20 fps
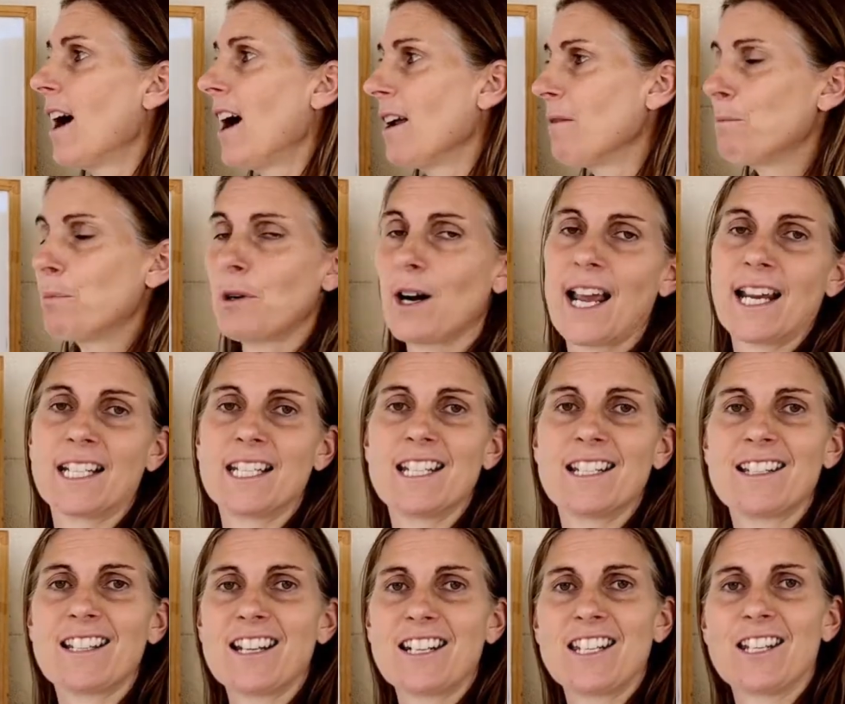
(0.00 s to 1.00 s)
and
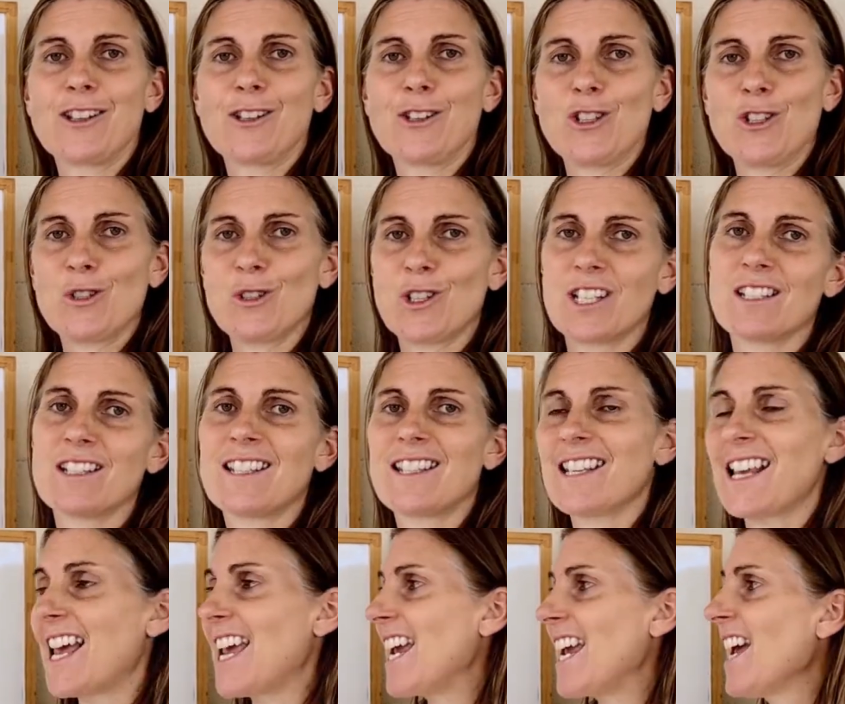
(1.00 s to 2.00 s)
practice until you can
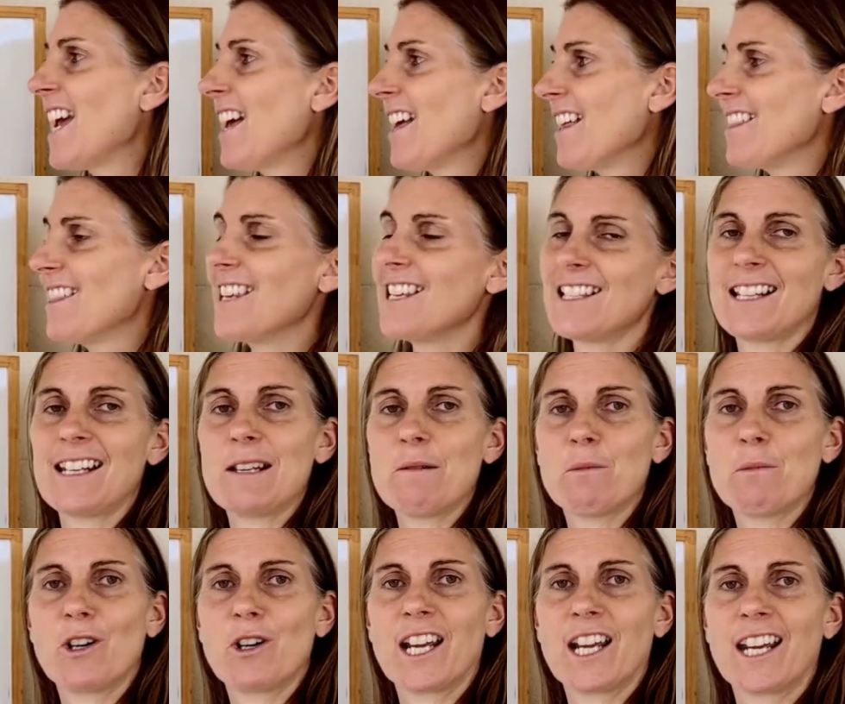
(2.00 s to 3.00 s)
say this
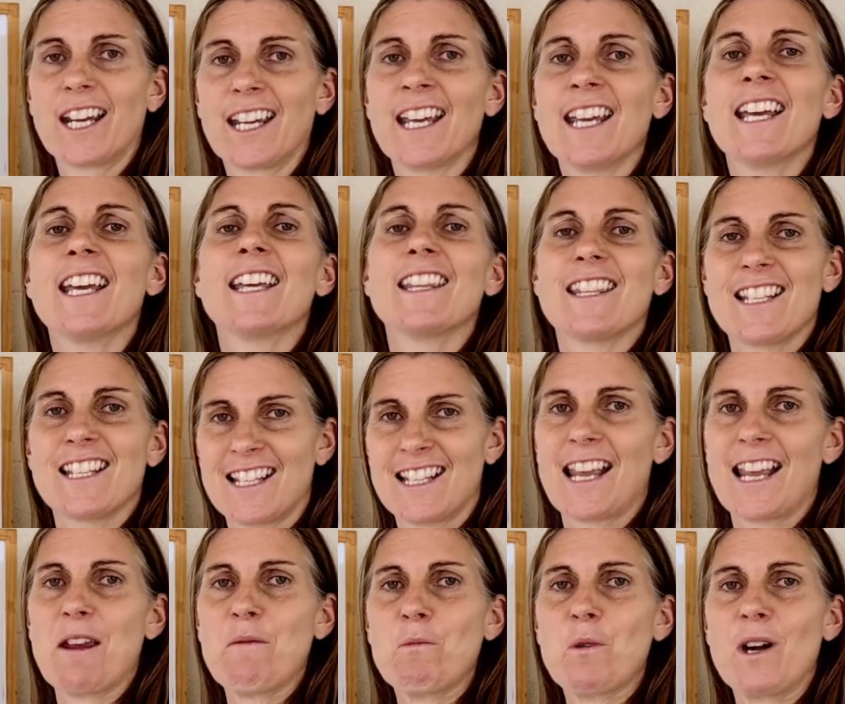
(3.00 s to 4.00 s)
limerick the
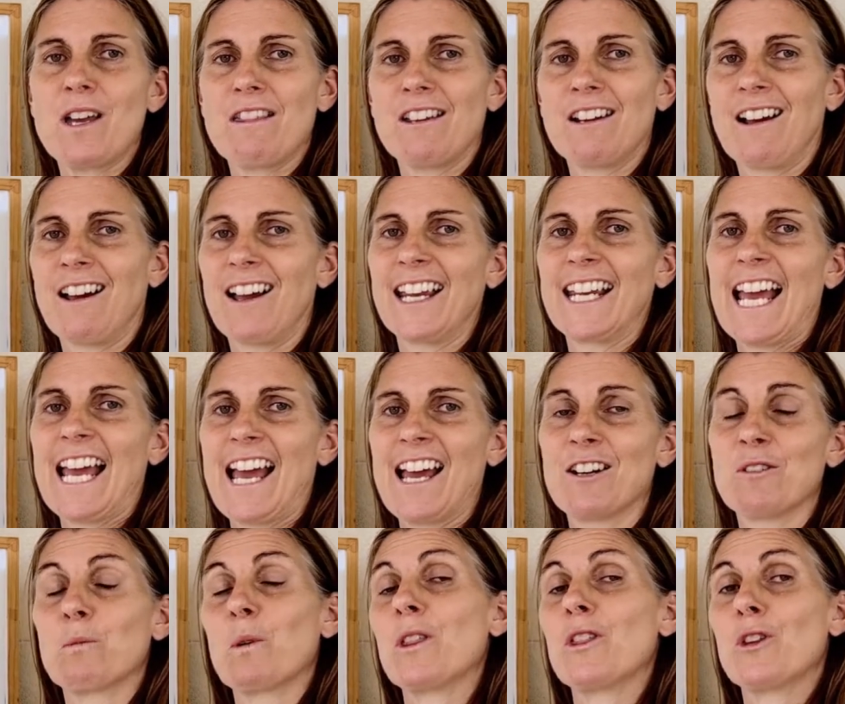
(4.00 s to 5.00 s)
same way that I can,
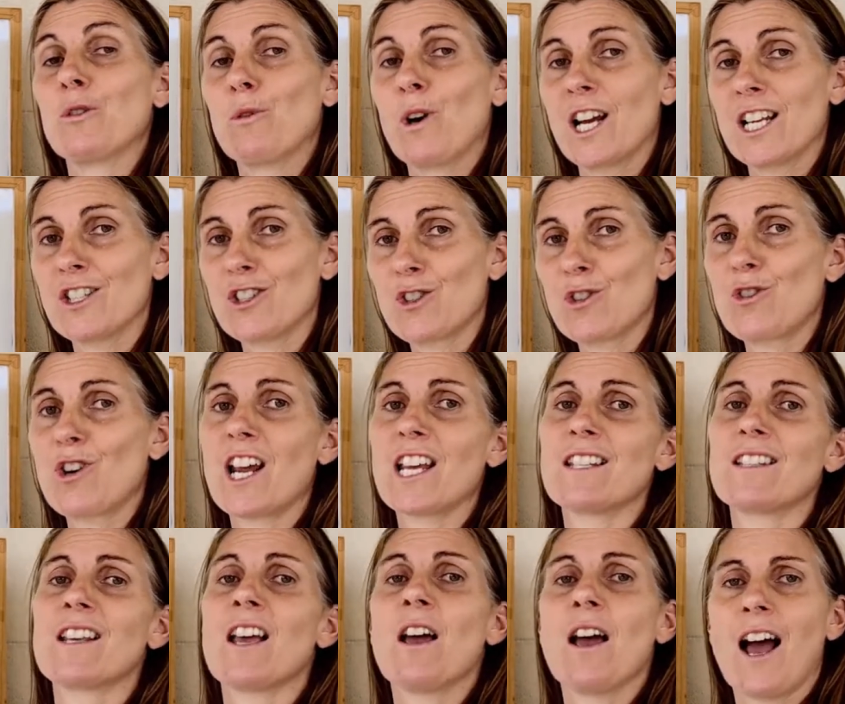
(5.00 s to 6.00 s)
with the right
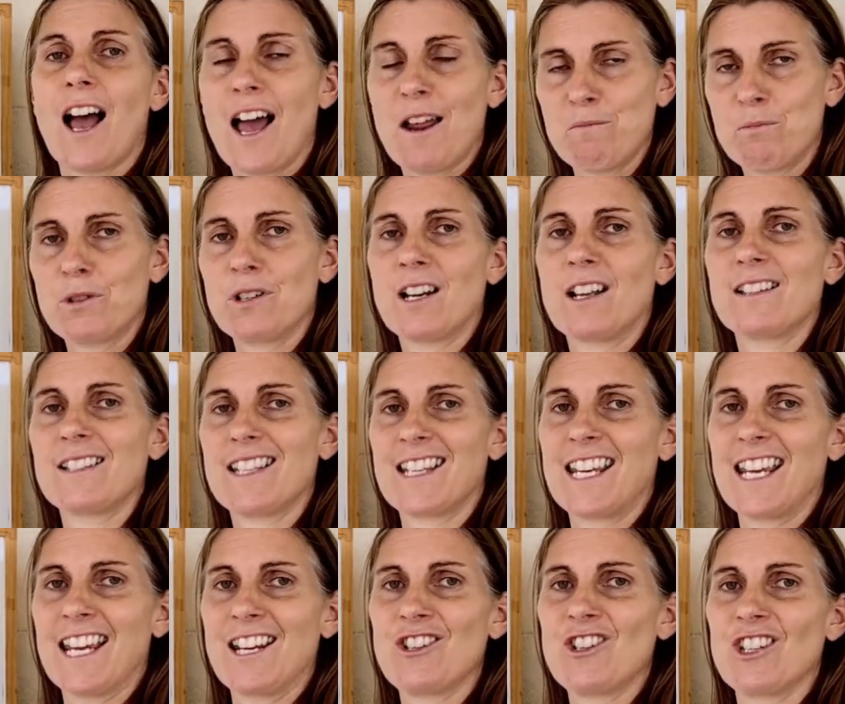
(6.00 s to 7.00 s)
stress and
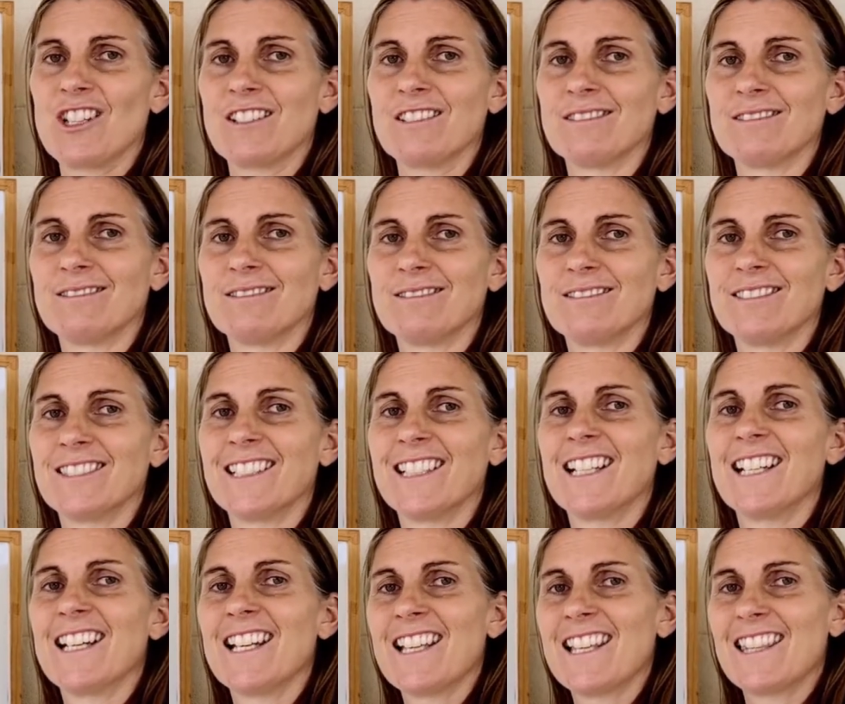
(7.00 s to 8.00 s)
pronunciation.
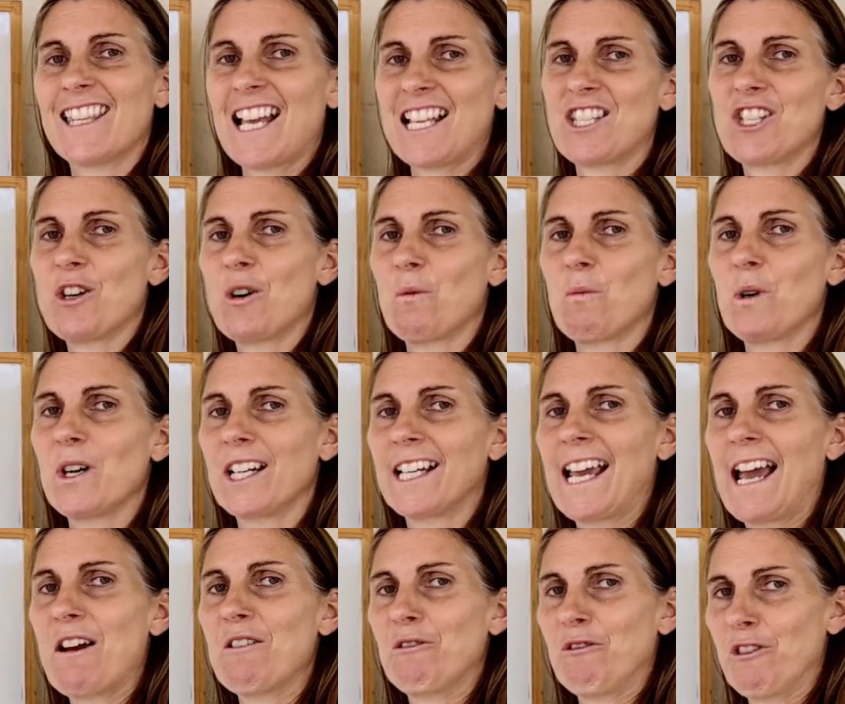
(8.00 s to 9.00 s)
That's your
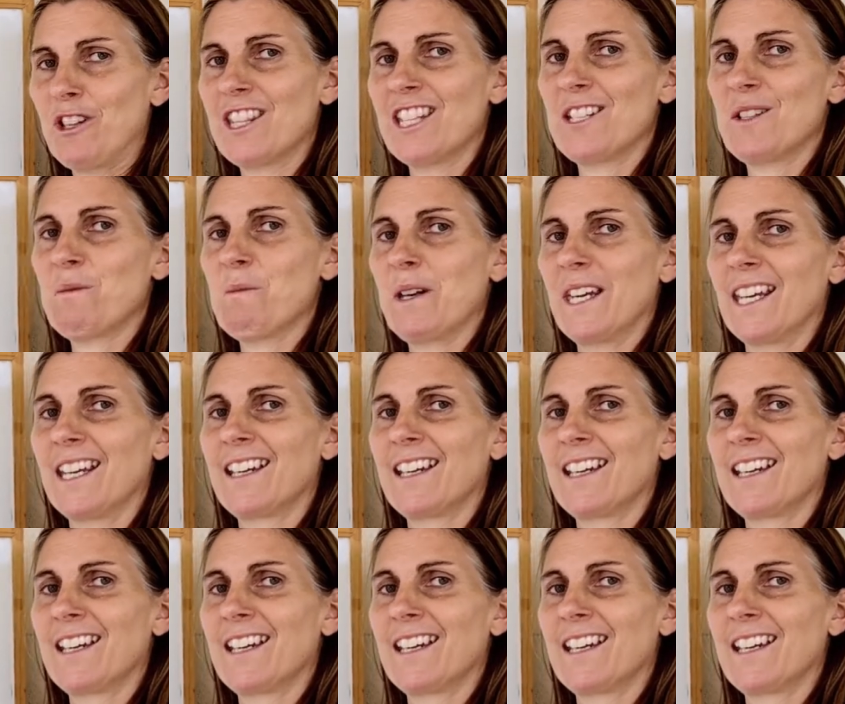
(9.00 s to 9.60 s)
workout for this week.